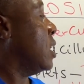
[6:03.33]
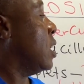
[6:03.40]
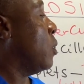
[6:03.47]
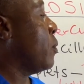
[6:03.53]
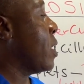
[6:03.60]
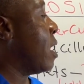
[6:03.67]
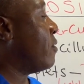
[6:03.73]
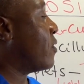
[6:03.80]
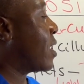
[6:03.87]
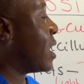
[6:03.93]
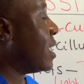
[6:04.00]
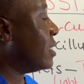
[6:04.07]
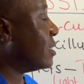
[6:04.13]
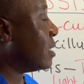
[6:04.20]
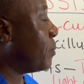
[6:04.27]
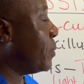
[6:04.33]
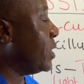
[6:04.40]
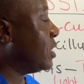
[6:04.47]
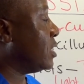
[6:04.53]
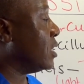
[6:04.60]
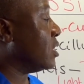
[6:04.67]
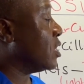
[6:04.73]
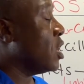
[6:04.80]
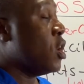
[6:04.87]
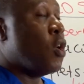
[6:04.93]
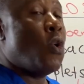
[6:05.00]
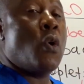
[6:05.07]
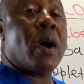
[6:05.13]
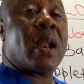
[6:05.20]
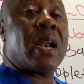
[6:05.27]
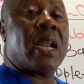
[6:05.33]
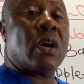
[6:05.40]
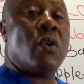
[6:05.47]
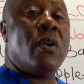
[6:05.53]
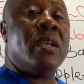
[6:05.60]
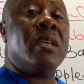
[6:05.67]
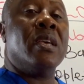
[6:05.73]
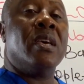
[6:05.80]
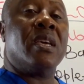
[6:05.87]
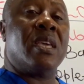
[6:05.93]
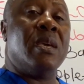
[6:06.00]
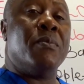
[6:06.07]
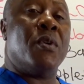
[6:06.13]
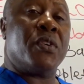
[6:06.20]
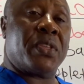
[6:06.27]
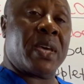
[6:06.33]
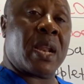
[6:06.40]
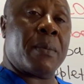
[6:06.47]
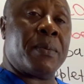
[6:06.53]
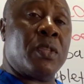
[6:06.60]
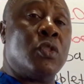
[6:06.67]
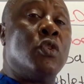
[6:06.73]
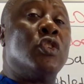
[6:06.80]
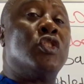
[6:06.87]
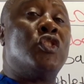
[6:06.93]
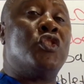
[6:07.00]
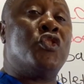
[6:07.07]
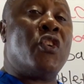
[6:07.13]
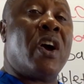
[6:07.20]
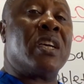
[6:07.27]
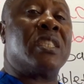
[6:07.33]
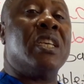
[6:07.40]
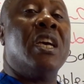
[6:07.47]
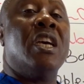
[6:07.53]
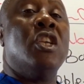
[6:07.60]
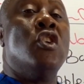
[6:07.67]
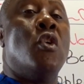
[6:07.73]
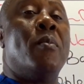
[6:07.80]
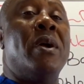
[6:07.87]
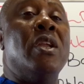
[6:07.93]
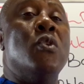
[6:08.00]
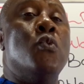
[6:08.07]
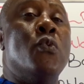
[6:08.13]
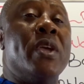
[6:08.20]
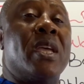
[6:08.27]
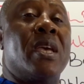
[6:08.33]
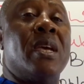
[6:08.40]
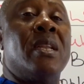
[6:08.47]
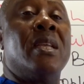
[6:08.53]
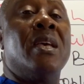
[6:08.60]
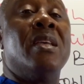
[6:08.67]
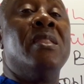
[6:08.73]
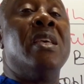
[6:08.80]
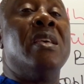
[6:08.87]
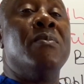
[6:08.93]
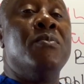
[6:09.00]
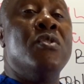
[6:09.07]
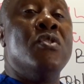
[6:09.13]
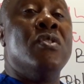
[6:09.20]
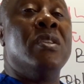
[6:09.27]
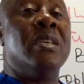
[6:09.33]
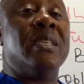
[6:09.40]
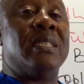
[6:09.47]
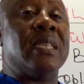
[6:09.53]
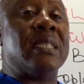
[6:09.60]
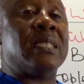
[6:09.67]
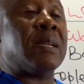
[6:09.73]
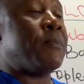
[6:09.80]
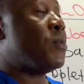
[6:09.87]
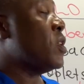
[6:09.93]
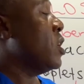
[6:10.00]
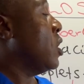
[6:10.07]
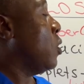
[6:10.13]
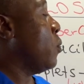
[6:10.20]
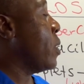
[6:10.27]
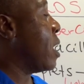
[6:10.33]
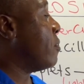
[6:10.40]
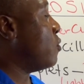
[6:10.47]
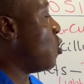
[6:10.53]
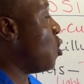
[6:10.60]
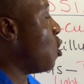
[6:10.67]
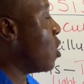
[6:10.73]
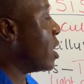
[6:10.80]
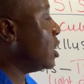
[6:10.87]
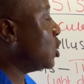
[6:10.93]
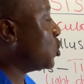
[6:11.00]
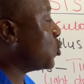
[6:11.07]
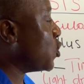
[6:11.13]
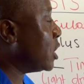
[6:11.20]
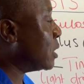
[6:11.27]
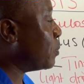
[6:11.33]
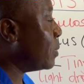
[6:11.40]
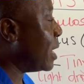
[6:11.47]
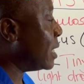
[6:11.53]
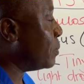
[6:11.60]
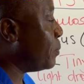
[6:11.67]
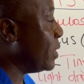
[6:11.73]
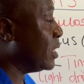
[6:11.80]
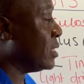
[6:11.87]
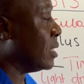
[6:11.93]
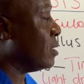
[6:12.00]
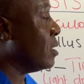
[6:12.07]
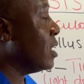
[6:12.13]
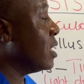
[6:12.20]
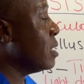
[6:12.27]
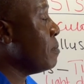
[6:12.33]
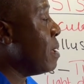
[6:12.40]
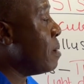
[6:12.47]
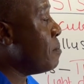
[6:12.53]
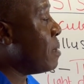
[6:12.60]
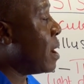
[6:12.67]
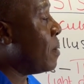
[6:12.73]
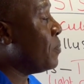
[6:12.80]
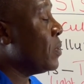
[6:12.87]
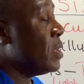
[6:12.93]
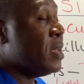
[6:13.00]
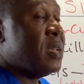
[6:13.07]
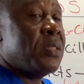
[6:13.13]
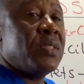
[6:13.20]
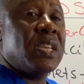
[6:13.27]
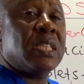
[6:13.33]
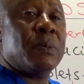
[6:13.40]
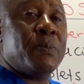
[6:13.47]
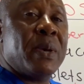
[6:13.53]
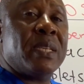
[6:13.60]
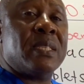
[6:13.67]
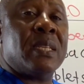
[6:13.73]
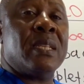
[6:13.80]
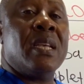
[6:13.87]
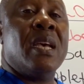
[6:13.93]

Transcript: We have cancer patients who are undergoing chemotherapy. Those drugs normally weaken the immune system. We have organ transplant patients. Remember, in this patient,